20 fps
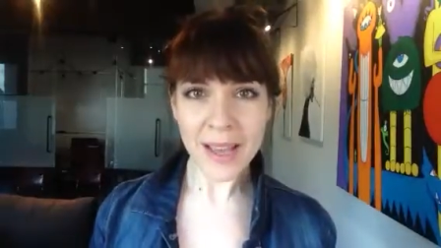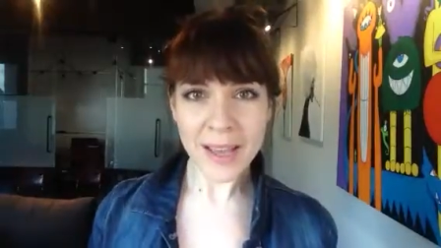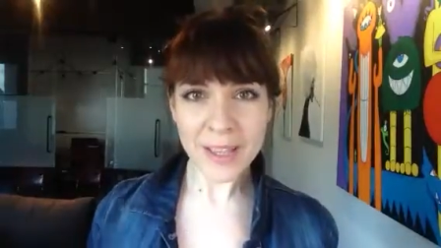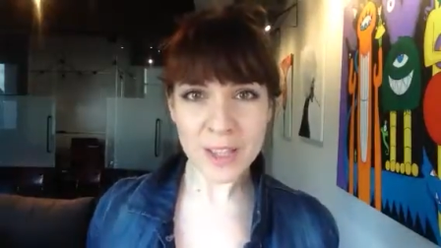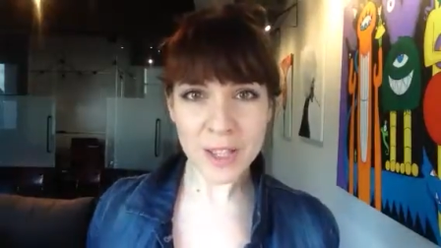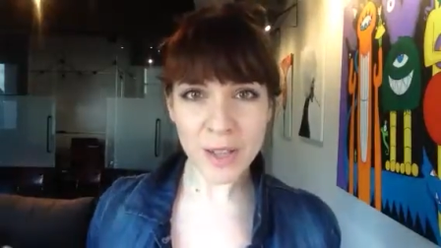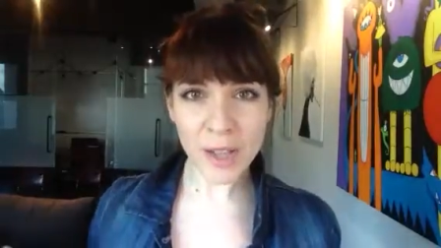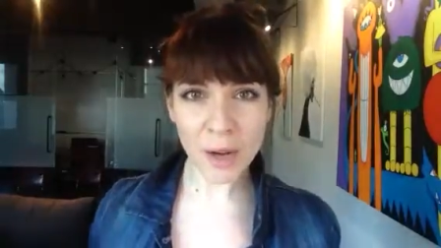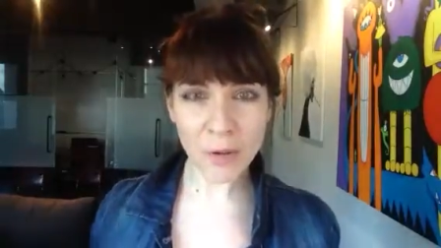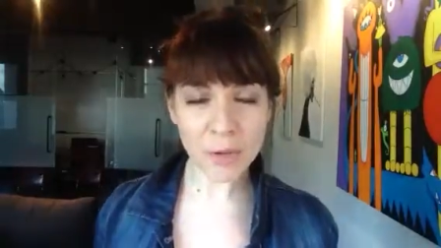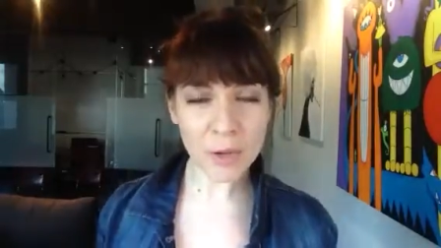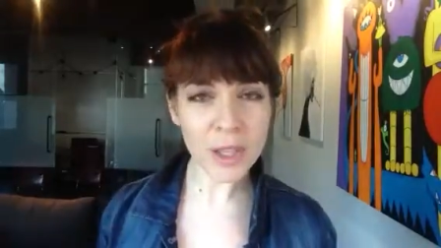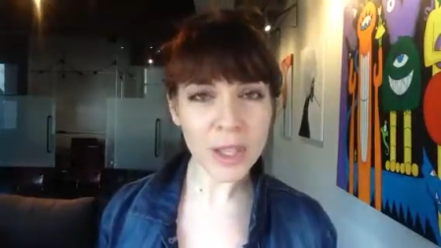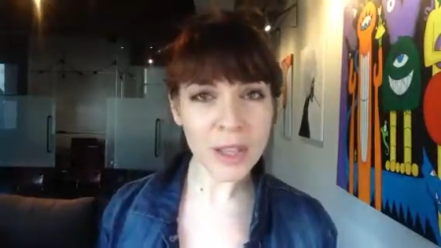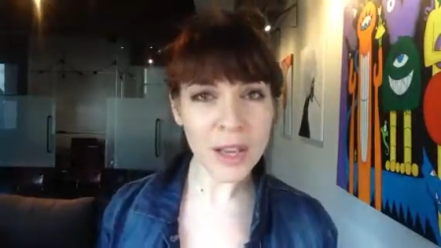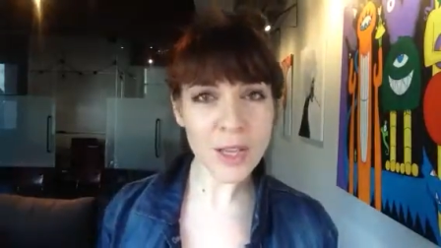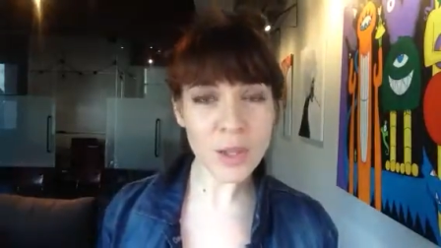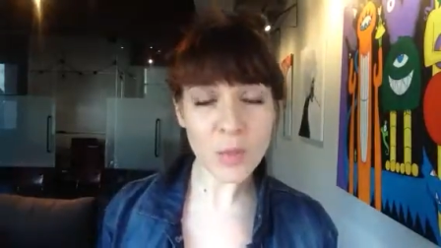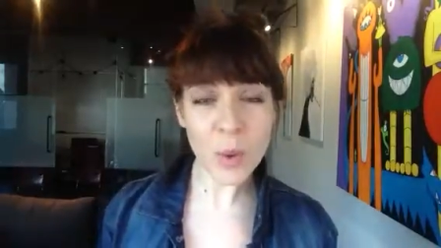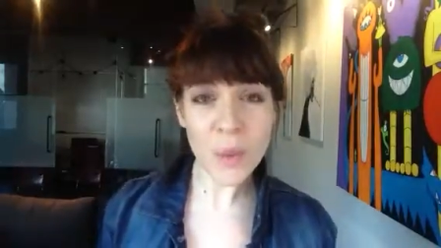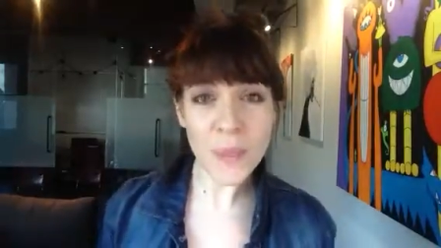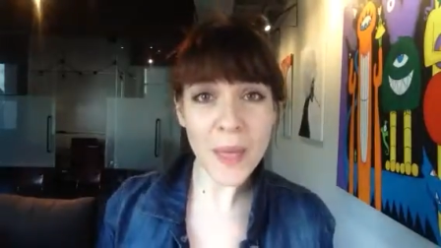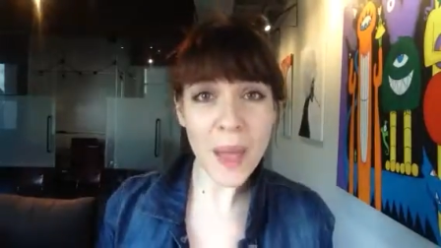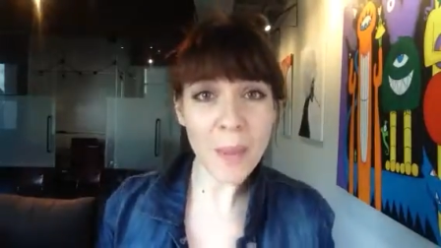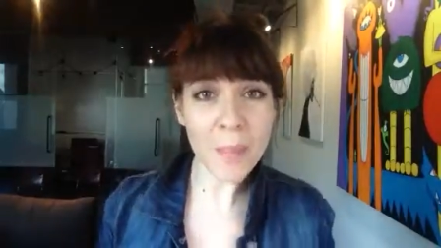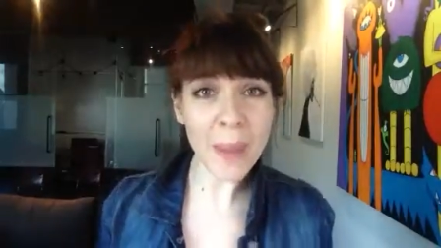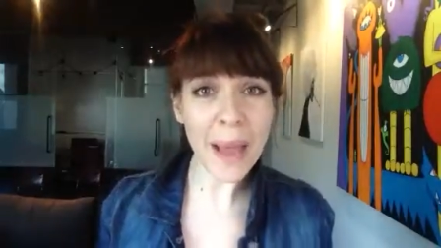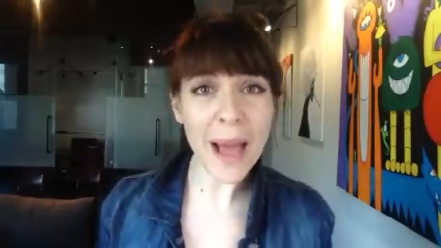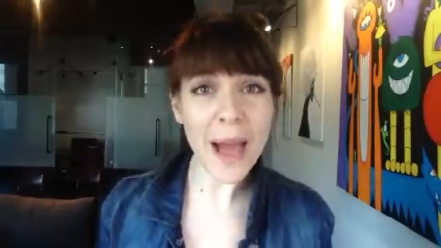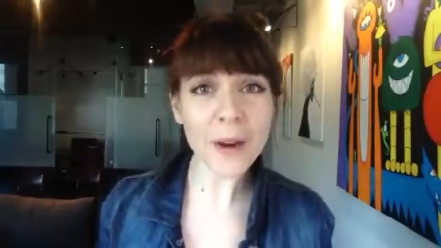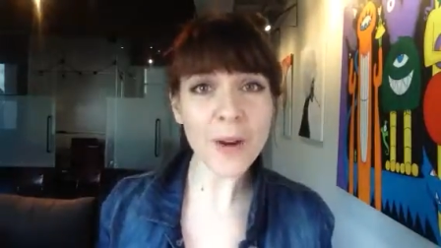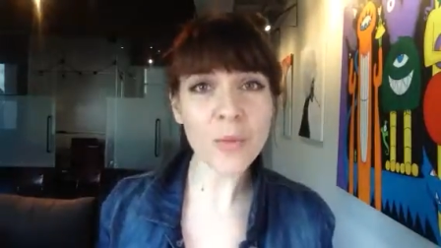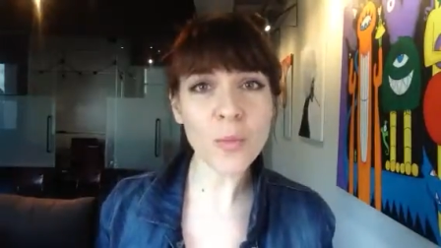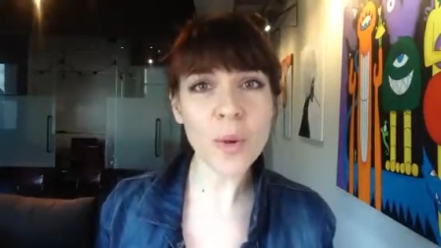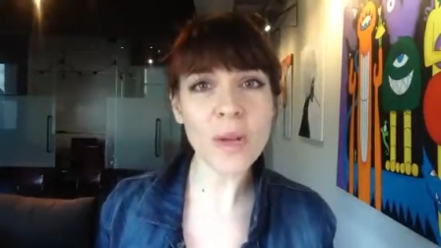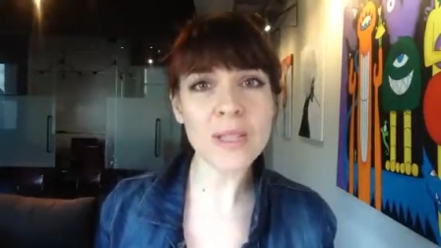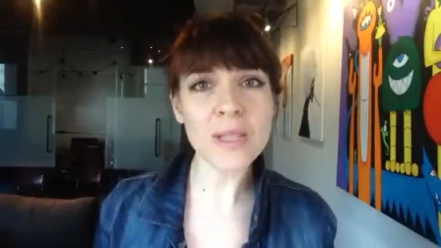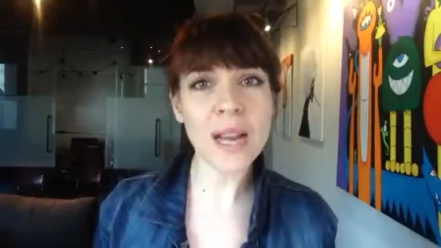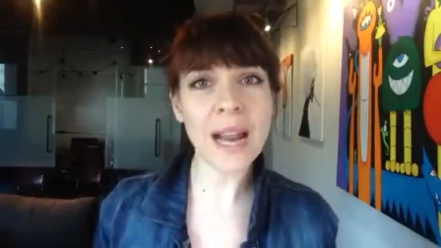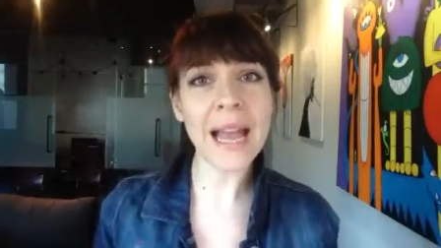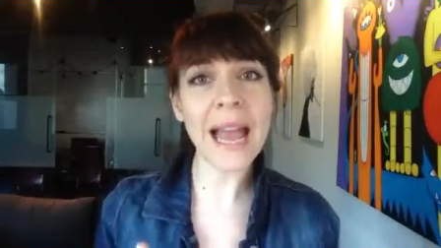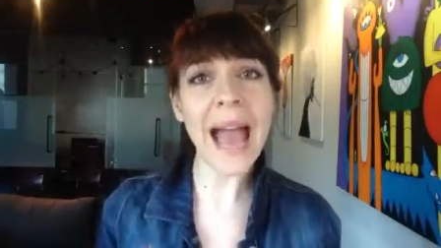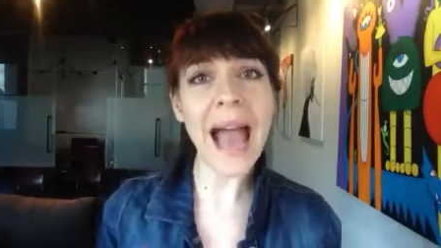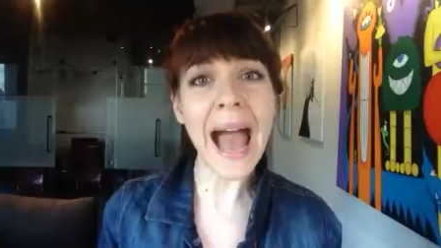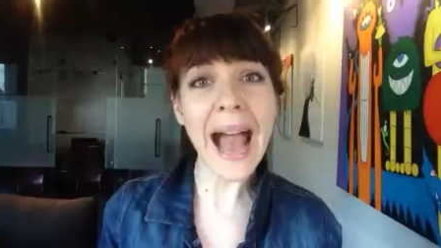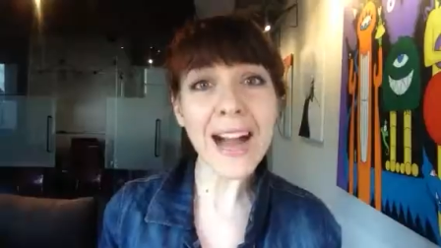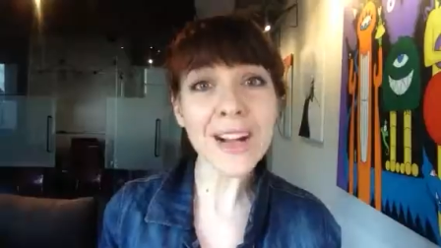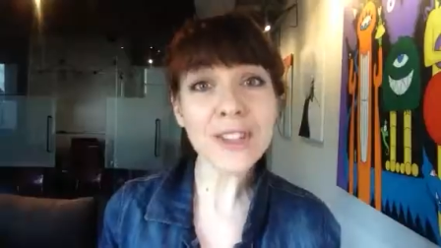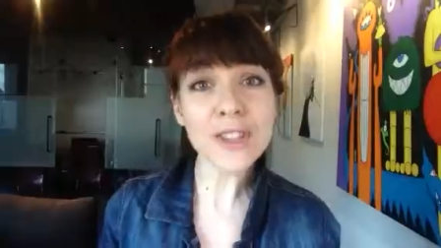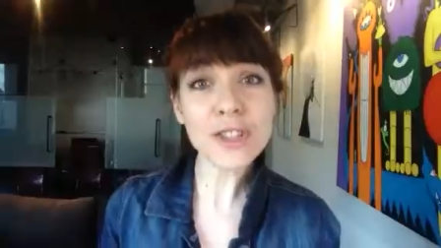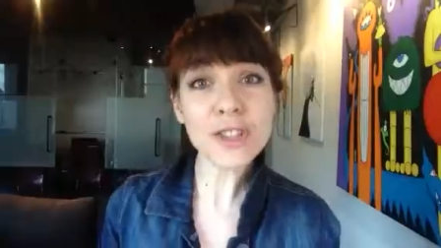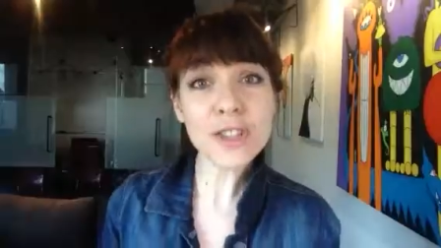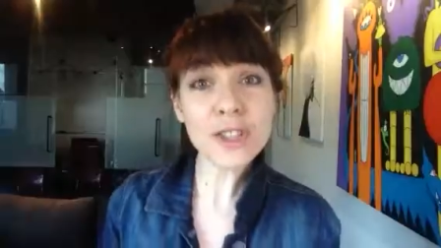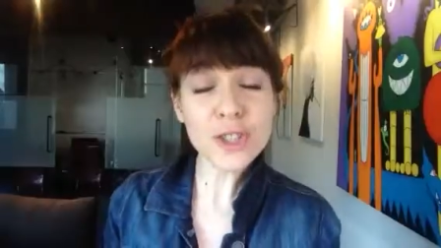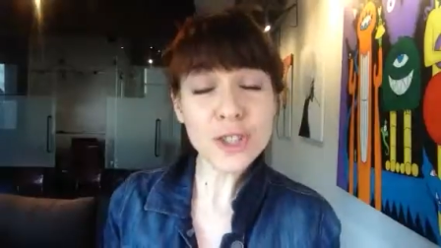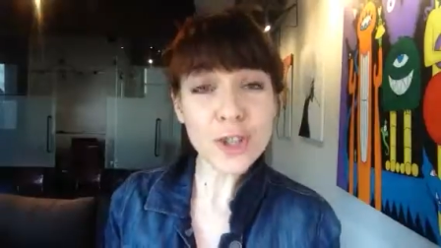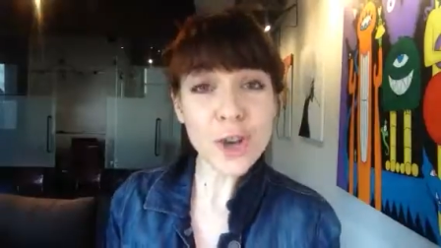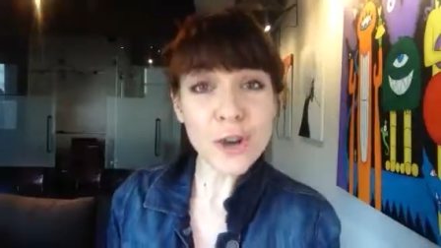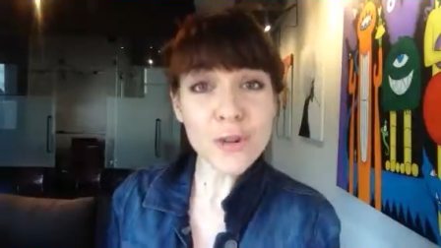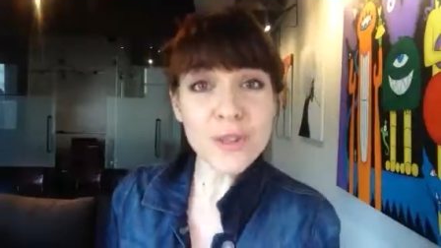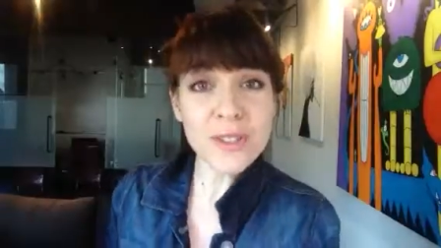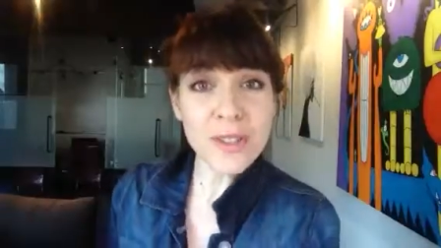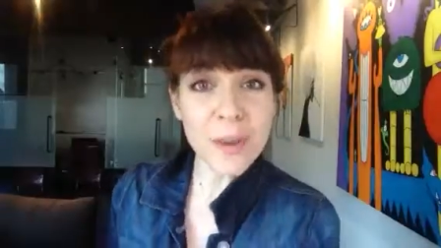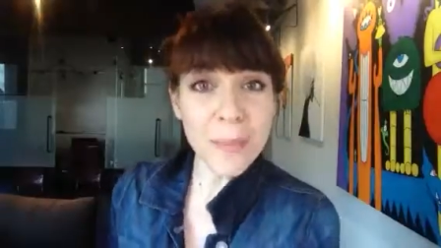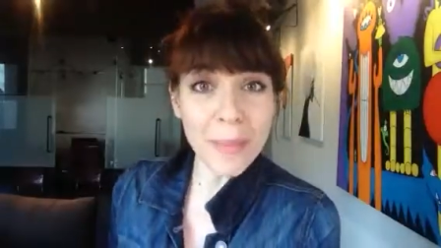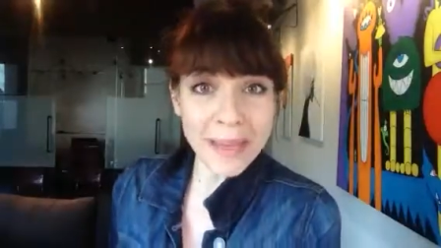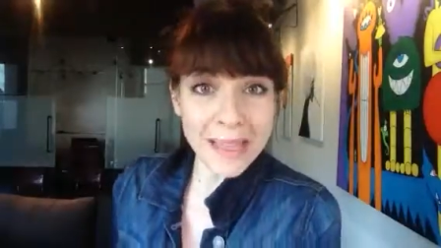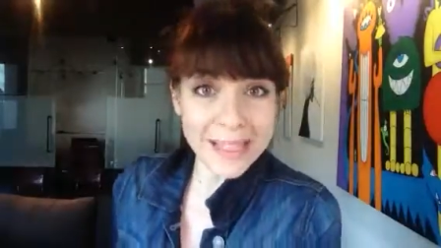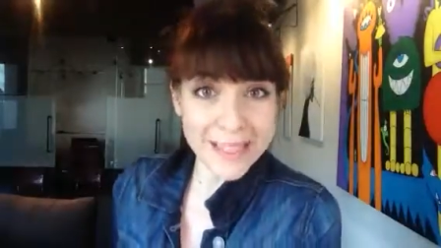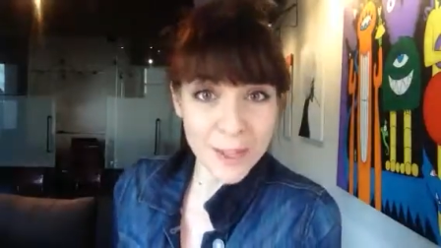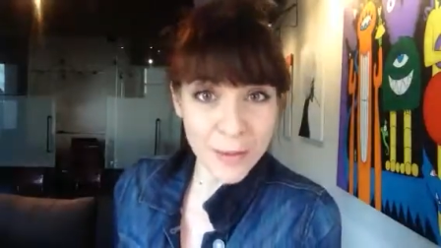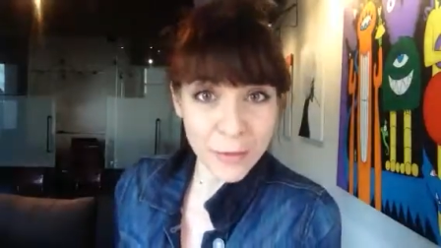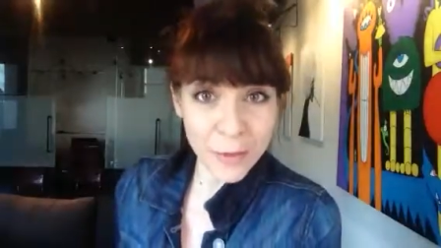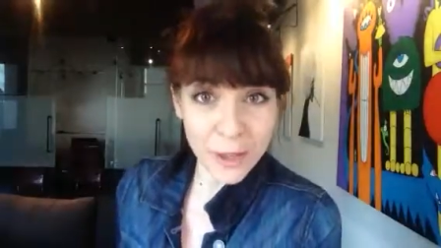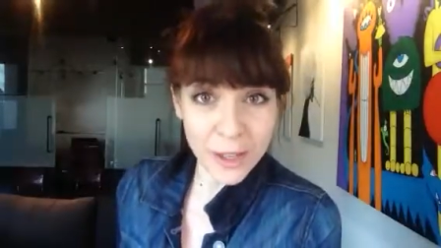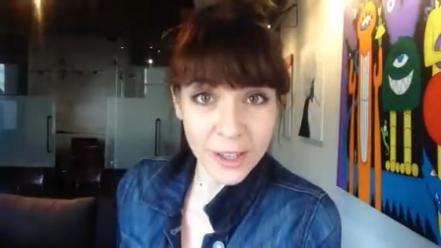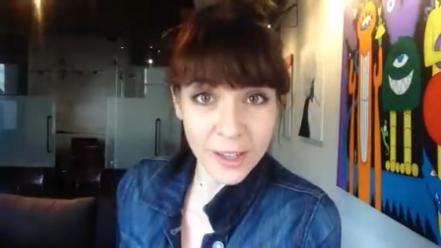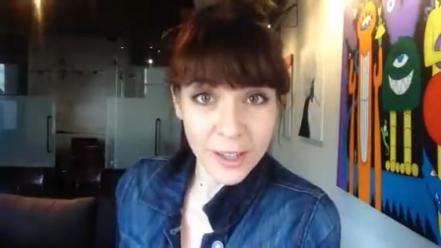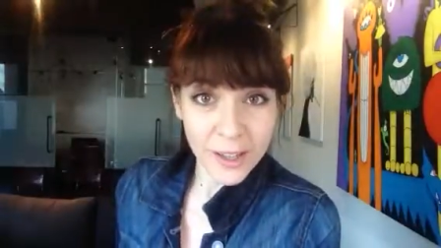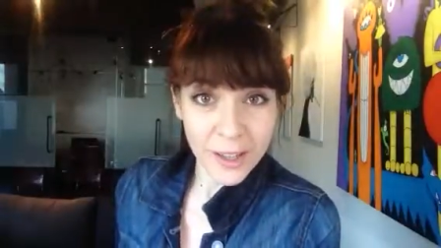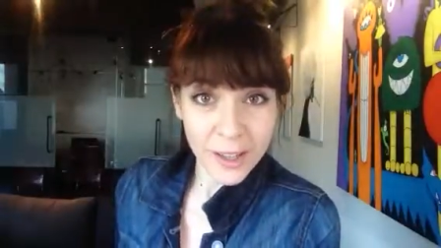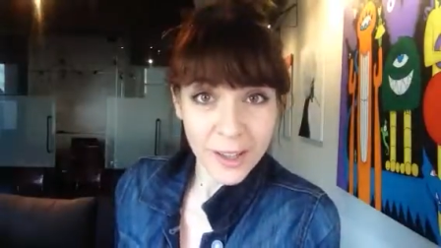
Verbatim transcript: until I realized what that pattern was that I actually chose somebody different.